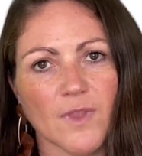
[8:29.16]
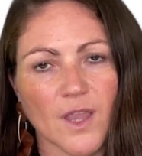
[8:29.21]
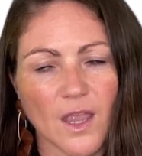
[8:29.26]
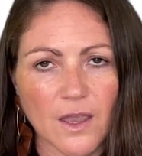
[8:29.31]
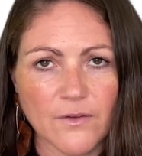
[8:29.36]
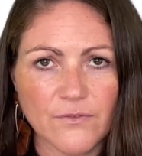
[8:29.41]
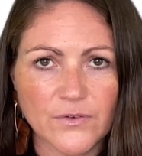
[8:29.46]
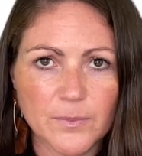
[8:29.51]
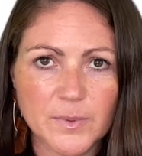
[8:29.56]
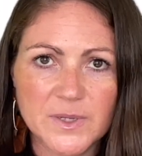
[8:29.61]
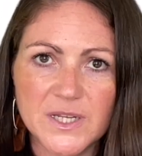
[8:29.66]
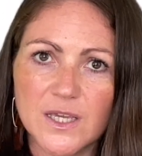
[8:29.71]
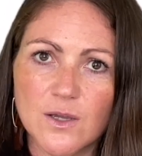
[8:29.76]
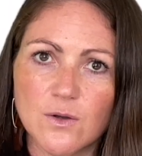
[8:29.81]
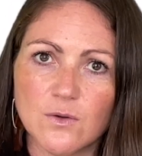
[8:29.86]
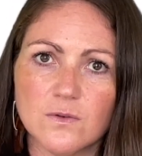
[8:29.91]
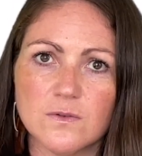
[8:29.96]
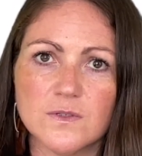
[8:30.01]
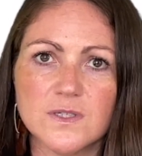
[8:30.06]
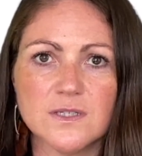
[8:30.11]
Everybody
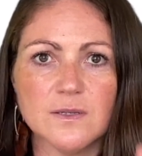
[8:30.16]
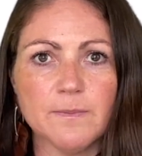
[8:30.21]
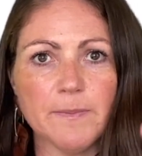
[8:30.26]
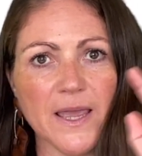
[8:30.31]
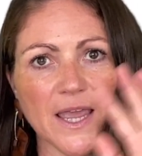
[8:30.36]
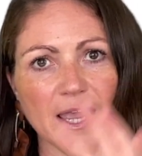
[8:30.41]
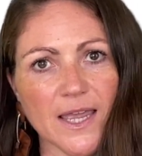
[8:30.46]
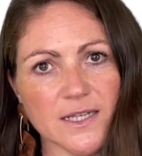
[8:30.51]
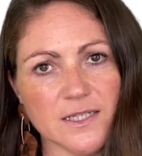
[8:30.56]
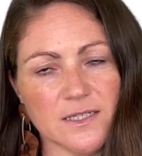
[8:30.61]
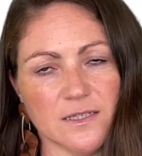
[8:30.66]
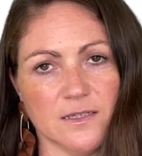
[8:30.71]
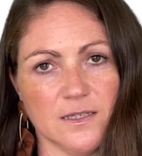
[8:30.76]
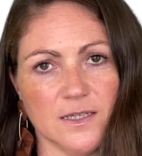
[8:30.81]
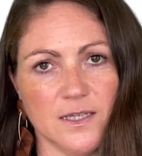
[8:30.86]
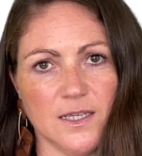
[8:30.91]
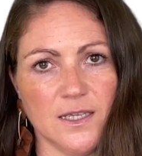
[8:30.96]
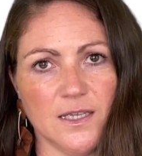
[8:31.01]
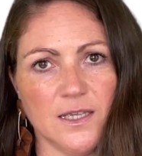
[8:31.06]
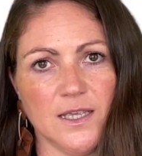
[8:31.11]
goes to bed.
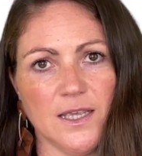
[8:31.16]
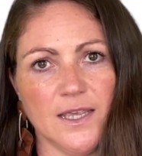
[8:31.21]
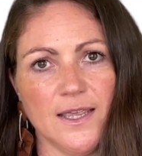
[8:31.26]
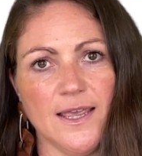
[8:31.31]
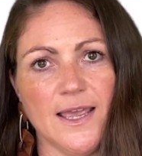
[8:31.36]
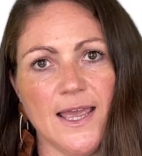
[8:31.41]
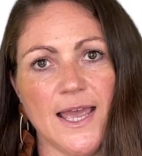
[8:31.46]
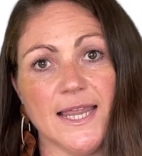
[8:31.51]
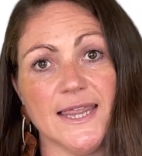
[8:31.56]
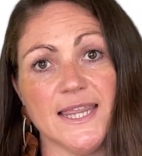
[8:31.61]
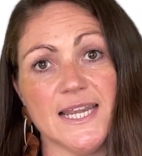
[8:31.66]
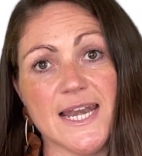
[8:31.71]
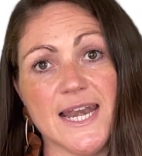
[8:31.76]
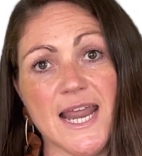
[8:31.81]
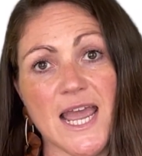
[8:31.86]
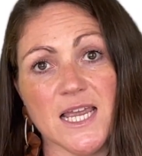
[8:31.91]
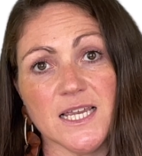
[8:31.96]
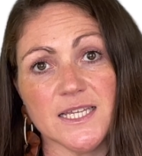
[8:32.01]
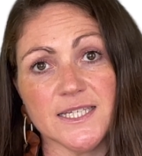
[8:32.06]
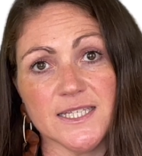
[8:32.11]
The
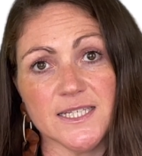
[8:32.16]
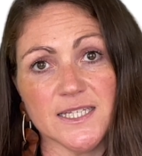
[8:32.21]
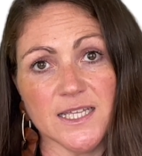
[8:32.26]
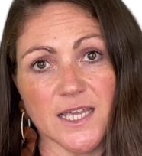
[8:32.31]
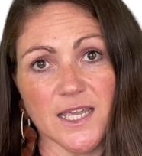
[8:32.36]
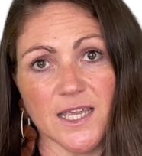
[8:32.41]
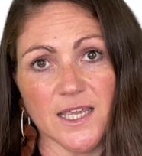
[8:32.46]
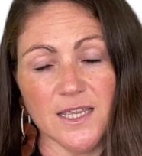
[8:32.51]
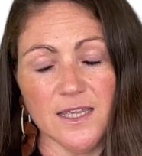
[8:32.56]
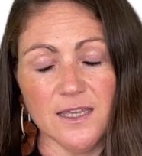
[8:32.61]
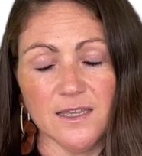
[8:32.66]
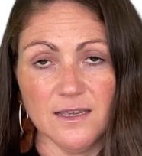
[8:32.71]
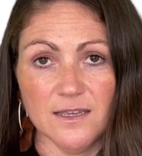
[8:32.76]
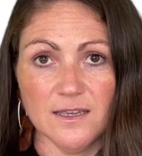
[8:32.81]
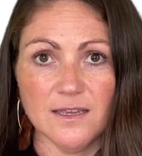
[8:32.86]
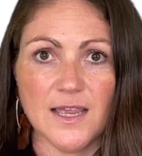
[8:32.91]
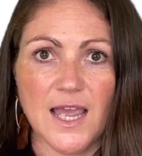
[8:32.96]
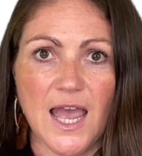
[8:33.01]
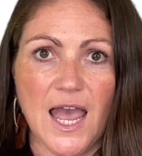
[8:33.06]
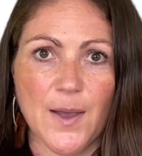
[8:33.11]
next day
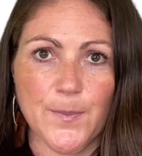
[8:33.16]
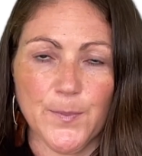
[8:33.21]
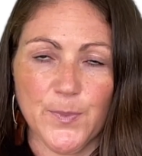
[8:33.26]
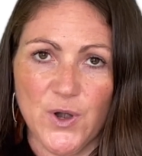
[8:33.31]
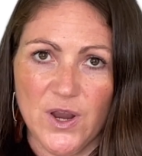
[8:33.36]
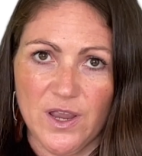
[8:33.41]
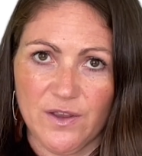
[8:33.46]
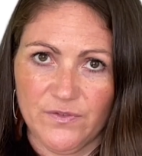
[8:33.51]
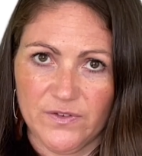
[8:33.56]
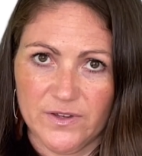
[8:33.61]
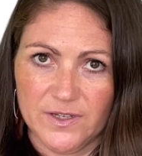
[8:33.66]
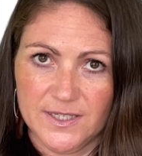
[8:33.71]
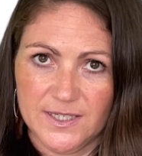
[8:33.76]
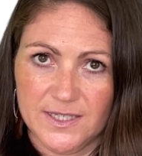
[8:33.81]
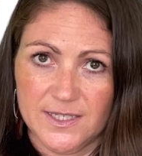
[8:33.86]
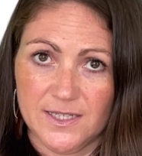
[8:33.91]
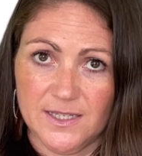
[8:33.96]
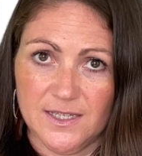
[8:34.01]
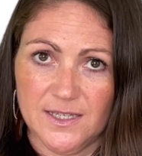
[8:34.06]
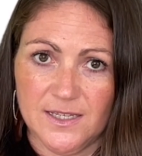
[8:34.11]
at breakfast,